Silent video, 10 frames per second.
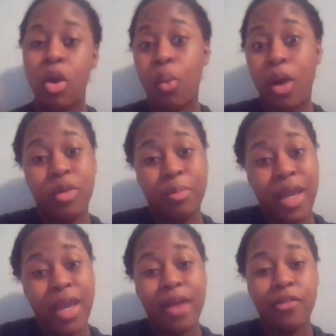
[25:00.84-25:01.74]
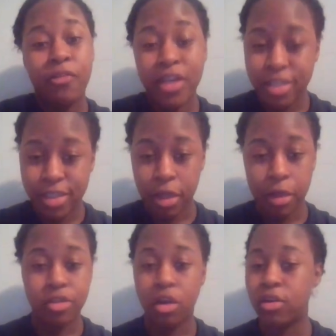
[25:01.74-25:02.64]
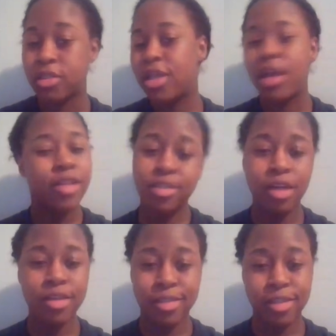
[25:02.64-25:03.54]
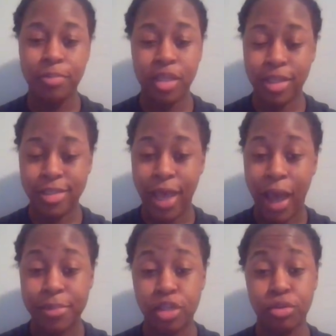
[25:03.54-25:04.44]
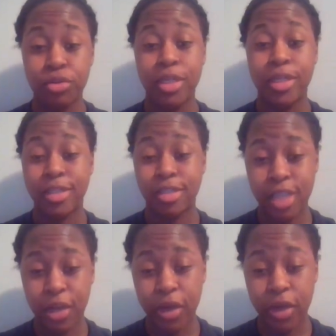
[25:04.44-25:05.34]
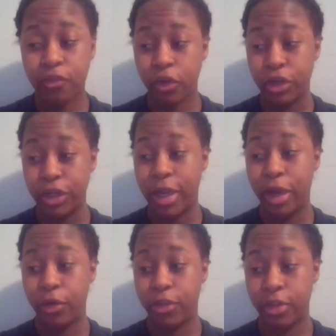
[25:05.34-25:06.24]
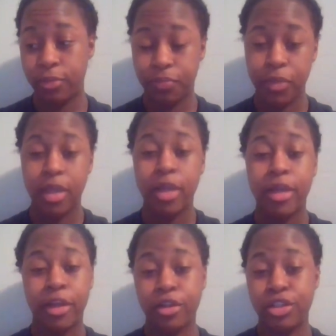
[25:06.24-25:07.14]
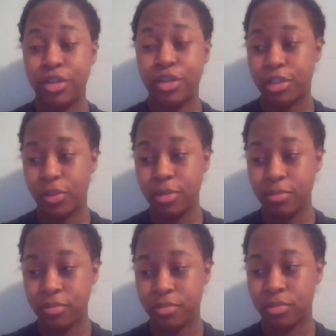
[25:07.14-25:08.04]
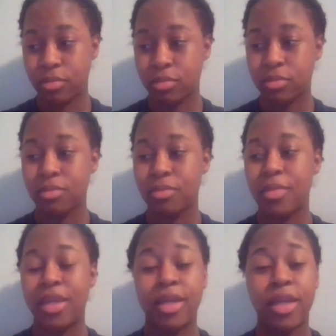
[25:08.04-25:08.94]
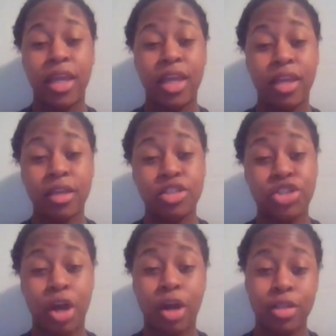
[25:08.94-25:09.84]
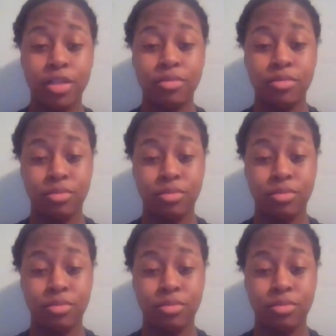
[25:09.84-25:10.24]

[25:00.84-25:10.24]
While we may have fun singing songs, that's not something that's absolutely necessary for good health. Here's your next one. Eating chocolate.